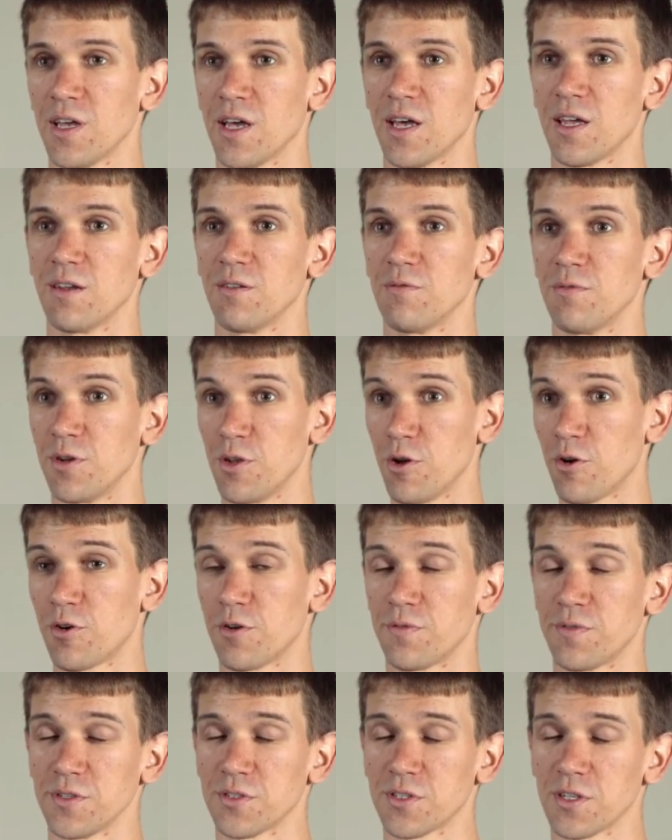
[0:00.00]
and
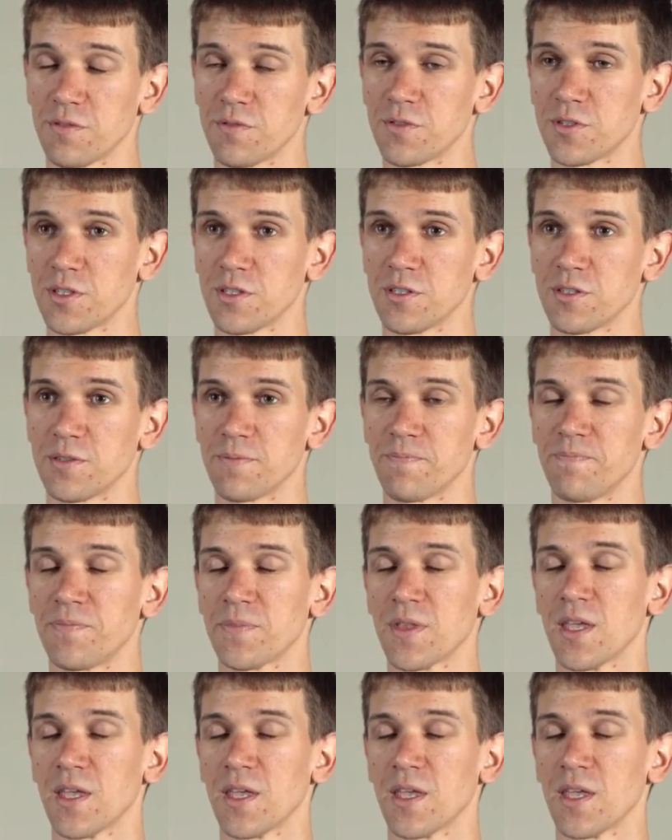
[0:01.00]
videography services.